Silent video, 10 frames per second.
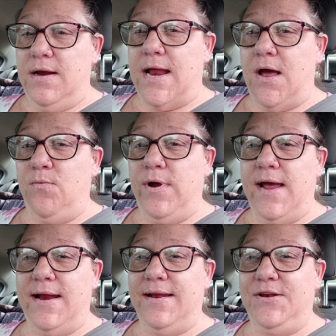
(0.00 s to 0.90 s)
Now we're
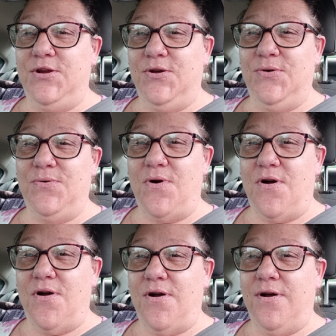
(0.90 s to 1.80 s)
headed to
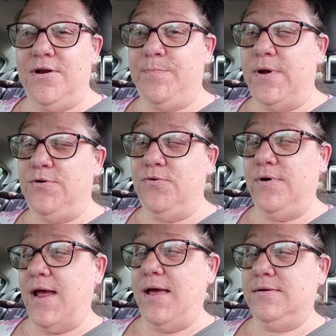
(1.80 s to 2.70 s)
our special
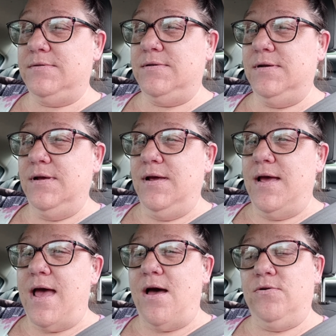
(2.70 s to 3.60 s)
guest
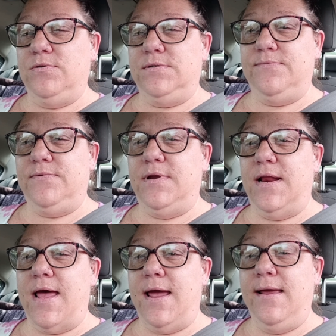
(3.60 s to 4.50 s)
house
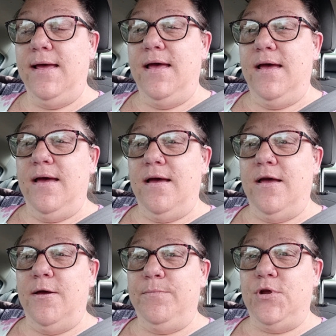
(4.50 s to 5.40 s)
today
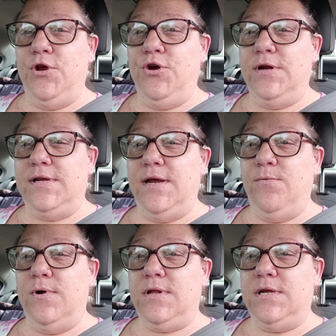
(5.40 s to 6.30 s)
um, so you can see
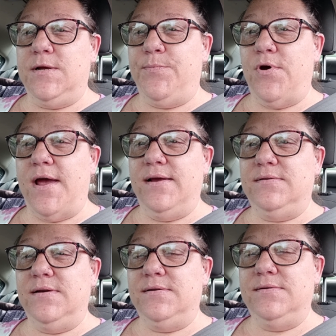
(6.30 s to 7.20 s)
what the
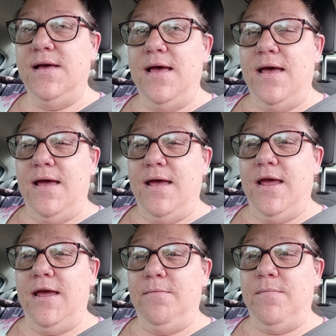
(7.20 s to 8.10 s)
surprise is.
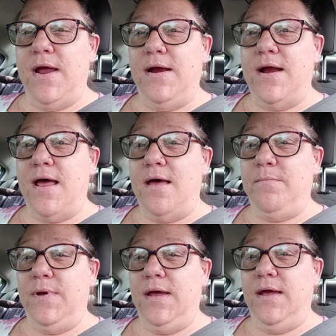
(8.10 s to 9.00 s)
It may
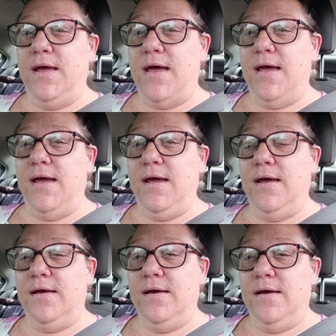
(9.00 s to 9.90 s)
not be a